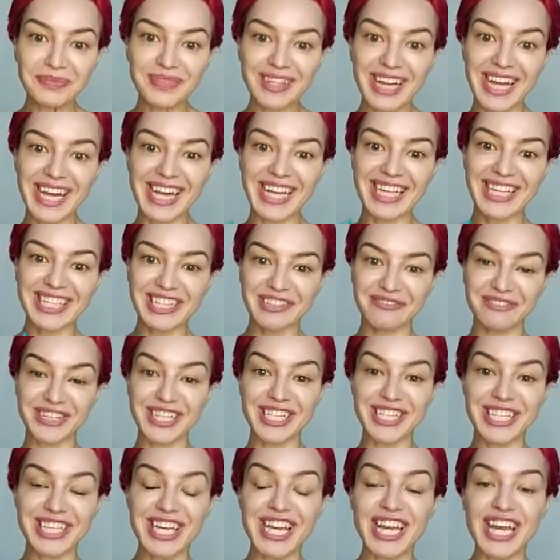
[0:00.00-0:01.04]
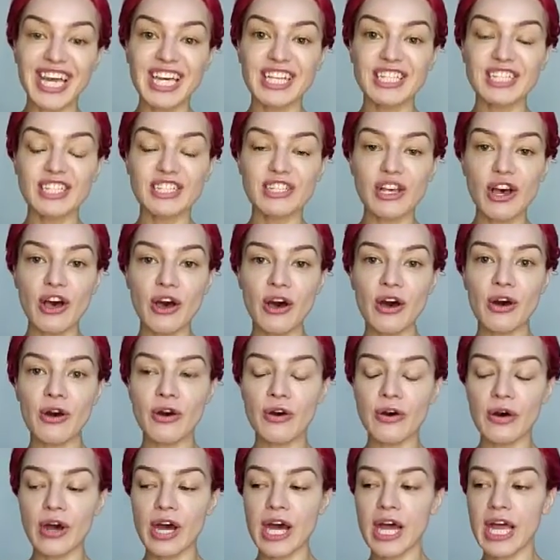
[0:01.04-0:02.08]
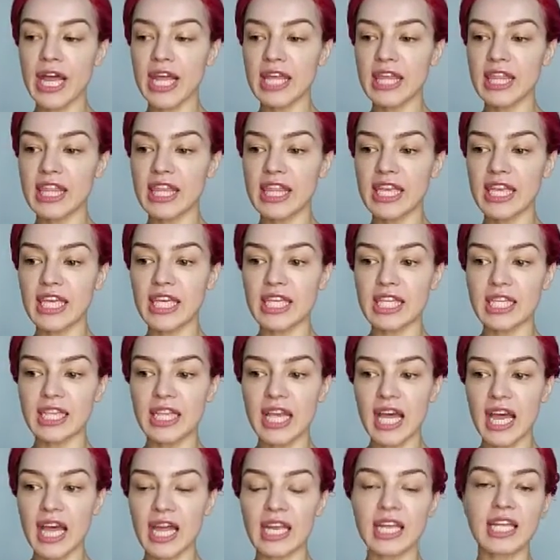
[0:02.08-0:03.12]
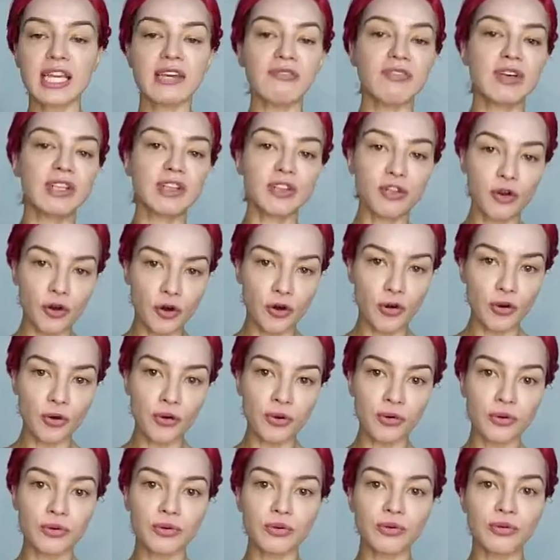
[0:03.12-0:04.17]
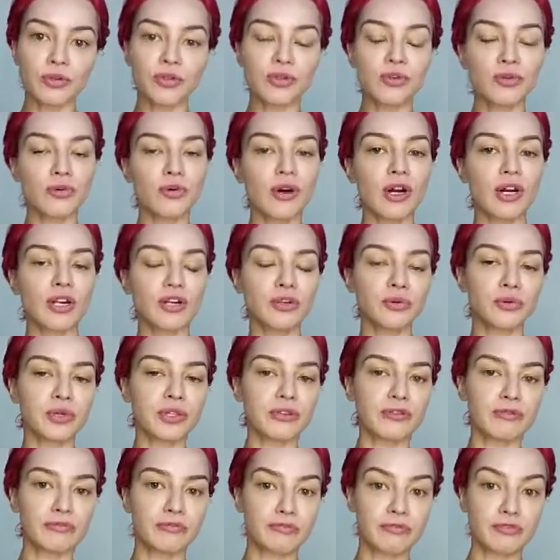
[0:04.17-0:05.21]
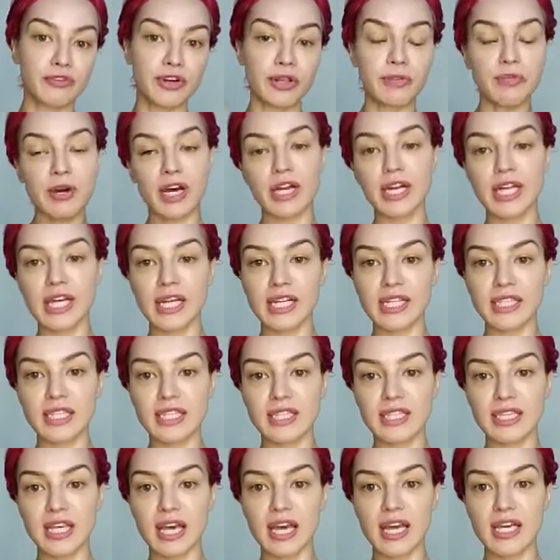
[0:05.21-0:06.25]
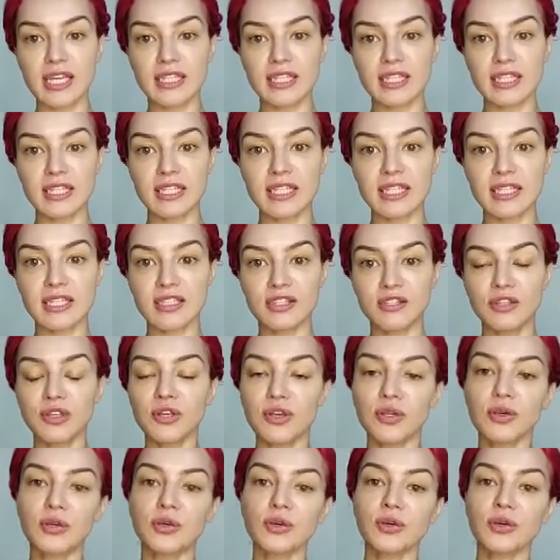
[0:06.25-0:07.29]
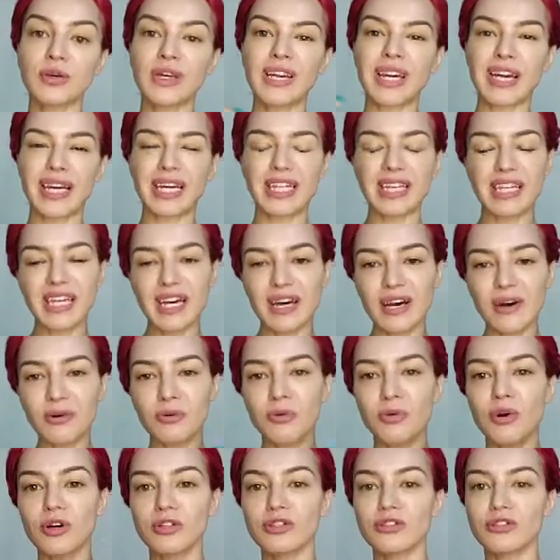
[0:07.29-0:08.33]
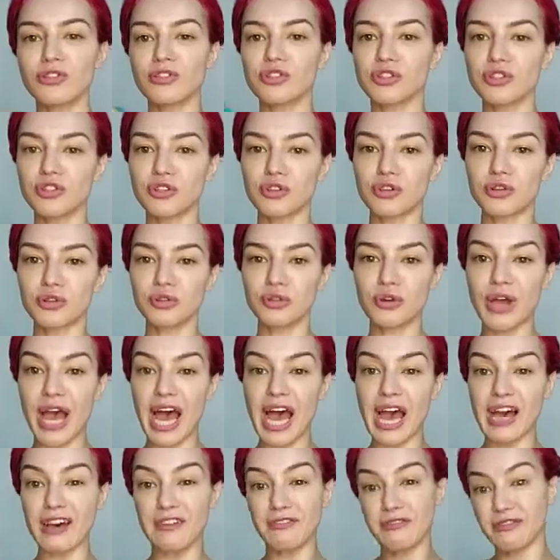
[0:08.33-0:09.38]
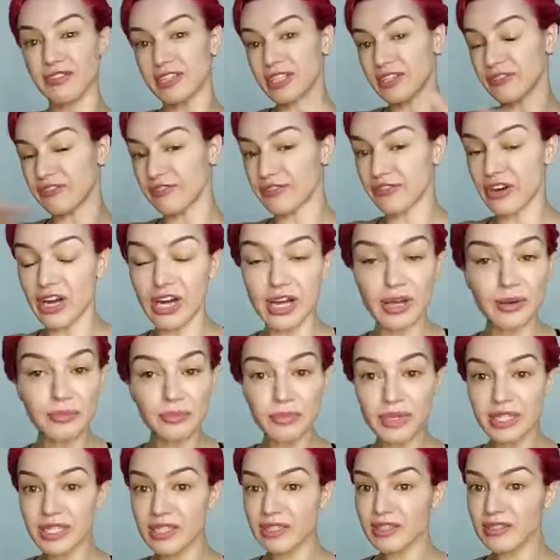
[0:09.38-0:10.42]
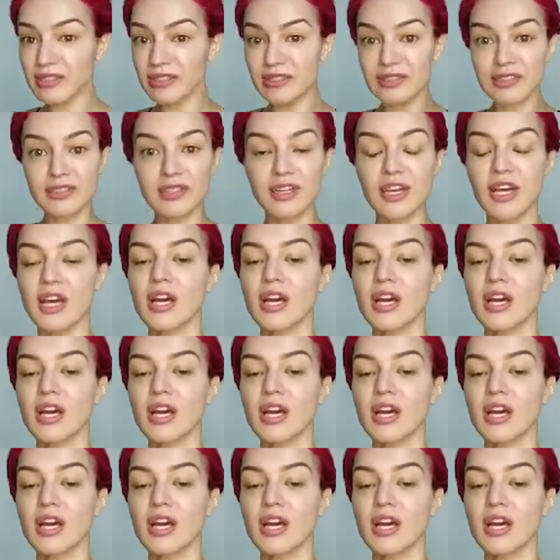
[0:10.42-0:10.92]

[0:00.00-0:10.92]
Hate of it. So I think that even though you are doing free body exercises, you kind of want to have an environment